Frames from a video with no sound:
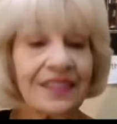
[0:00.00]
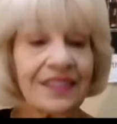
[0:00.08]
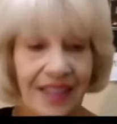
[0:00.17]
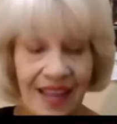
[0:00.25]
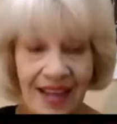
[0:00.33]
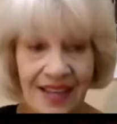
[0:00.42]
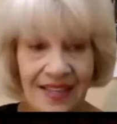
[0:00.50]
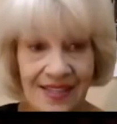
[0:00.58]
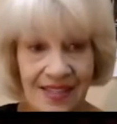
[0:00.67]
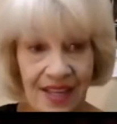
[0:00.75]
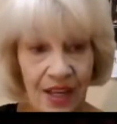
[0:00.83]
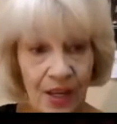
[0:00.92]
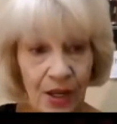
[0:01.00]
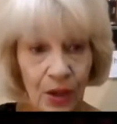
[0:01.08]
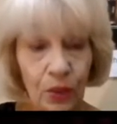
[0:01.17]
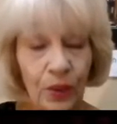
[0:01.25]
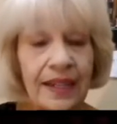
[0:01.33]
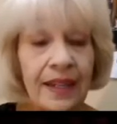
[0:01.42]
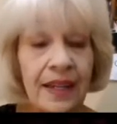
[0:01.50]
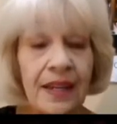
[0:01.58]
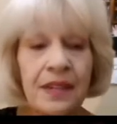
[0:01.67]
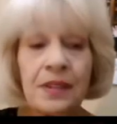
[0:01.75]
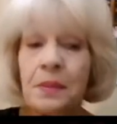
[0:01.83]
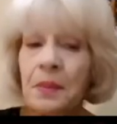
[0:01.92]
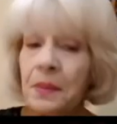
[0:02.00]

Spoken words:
Yes. We need to